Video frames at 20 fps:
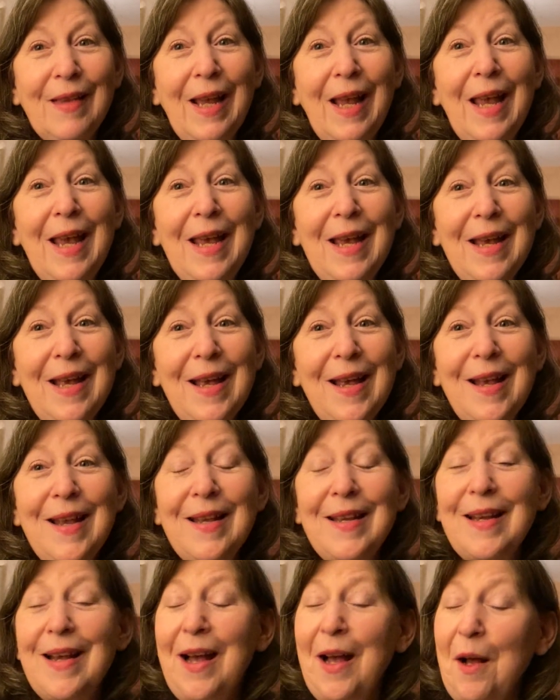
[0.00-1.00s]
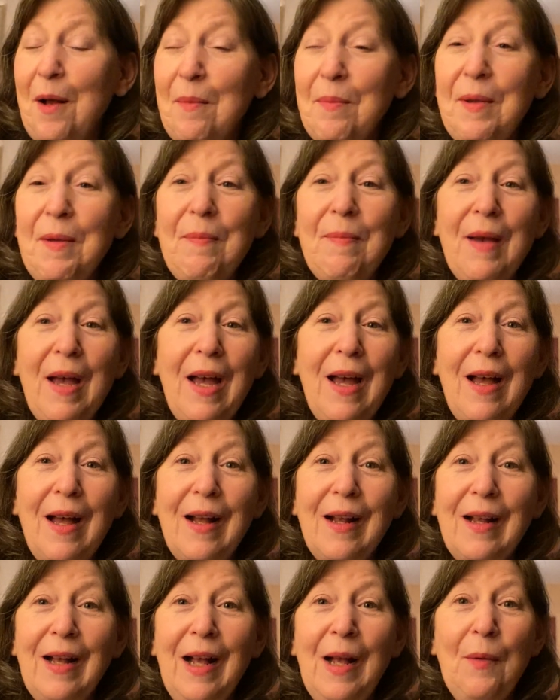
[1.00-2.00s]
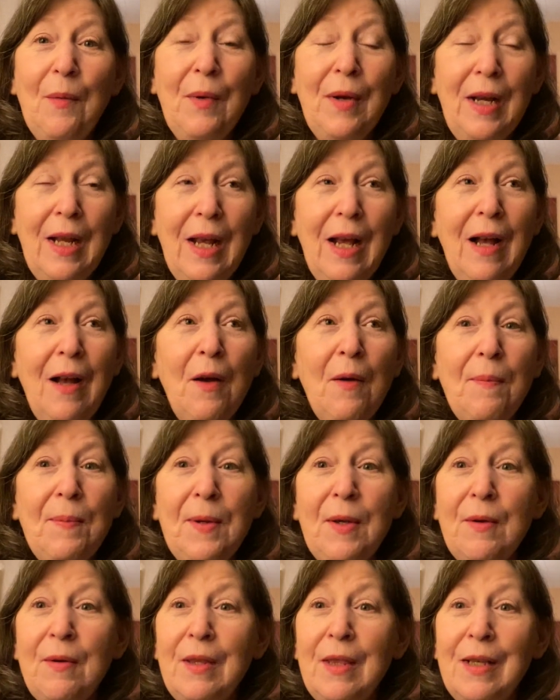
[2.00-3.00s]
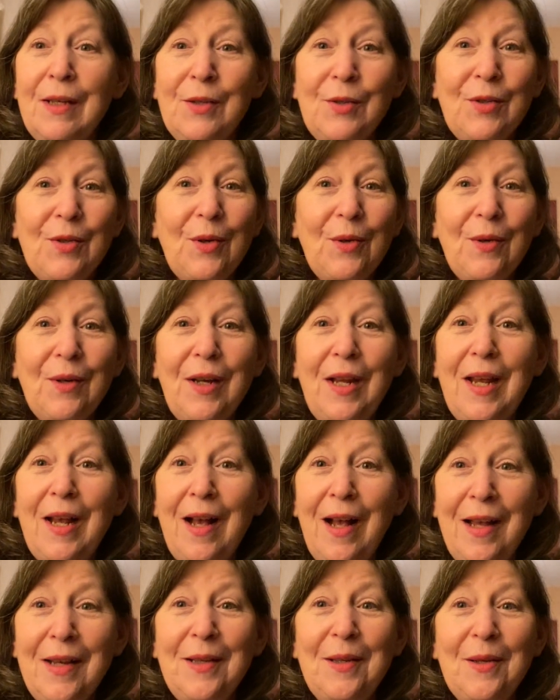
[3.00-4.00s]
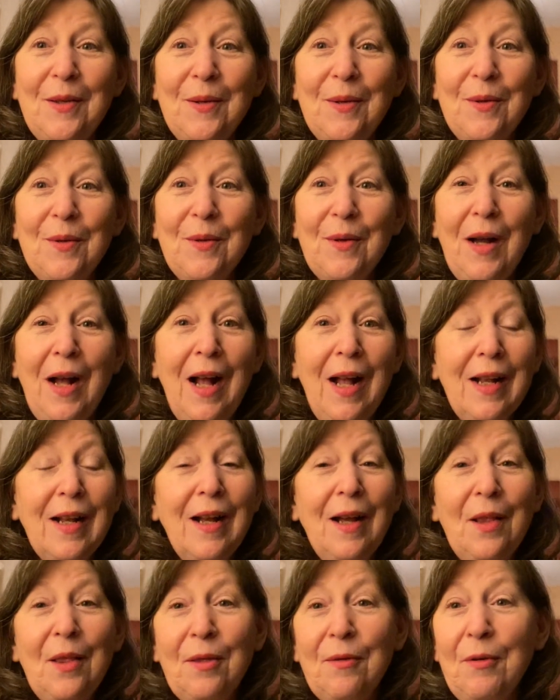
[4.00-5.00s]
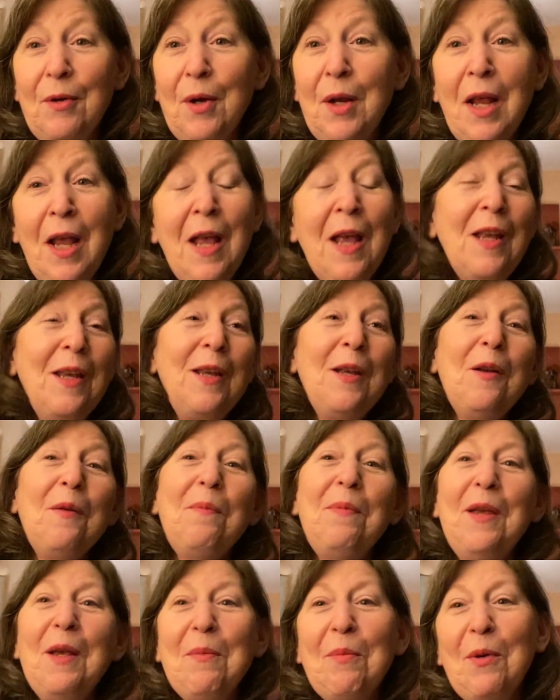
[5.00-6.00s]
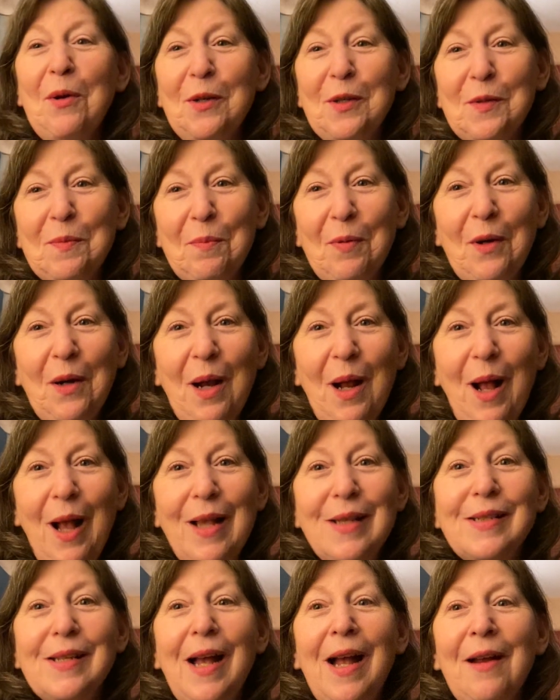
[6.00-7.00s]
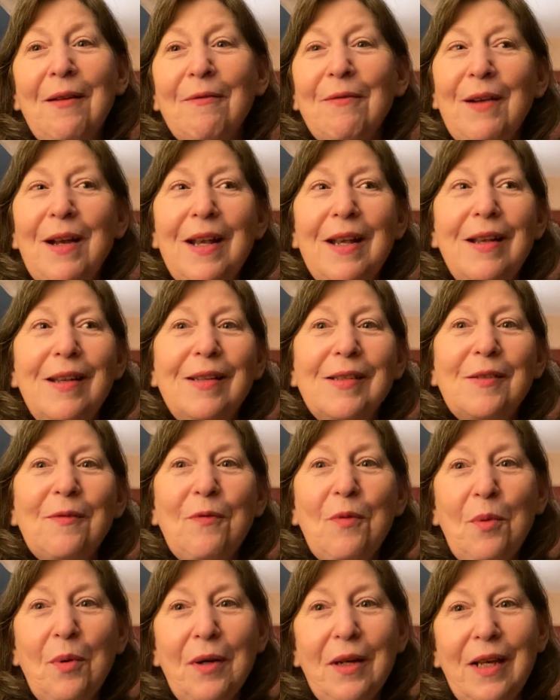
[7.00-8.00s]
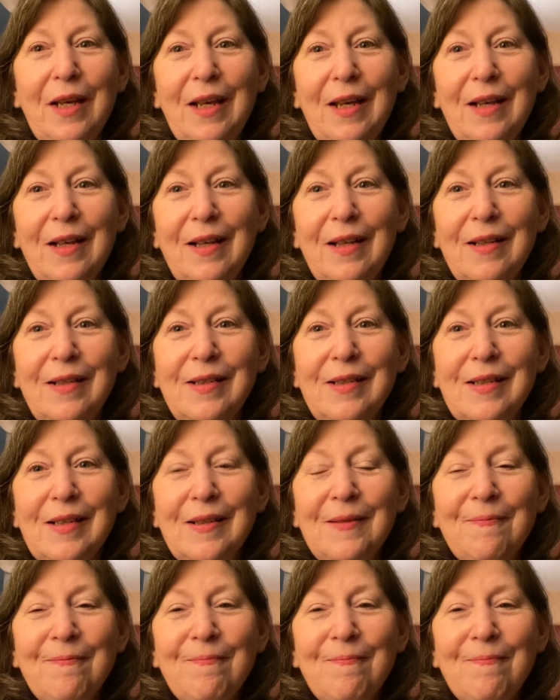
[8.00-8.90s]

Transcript: And I'll be back. I want to help you in this journey. I do. I got through, you know, people are surprised. I raised four kids